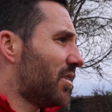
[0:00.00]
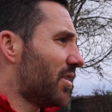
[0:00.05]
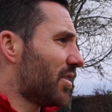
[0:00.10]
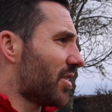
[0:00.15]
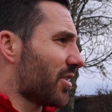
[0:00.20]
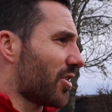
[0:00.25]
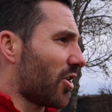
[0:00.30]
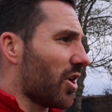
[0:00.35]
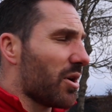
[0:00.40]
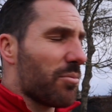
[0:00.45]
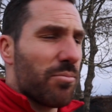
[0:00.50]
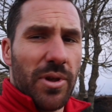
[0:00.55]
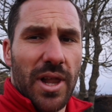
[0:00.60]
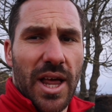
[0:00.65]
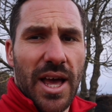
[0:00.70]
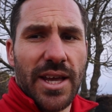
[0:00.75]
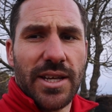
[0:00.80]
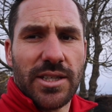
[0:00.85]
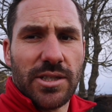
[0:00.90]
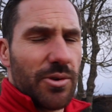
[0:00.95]
they're not in
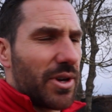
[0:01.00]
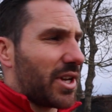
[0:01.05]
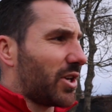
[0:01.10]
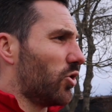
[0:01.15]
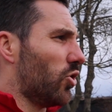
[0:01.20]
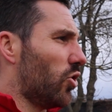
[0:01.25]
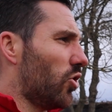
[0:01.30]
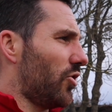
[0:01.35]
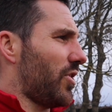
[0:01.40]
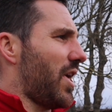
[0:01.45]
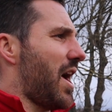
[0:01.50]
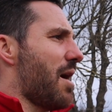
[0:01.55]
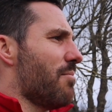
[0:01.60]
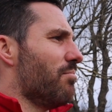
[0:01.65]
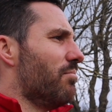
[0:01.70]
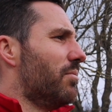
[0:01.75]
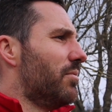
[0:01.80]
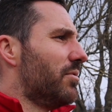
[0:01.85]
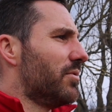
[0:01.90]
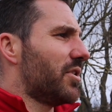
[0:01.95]
play, so ignore them.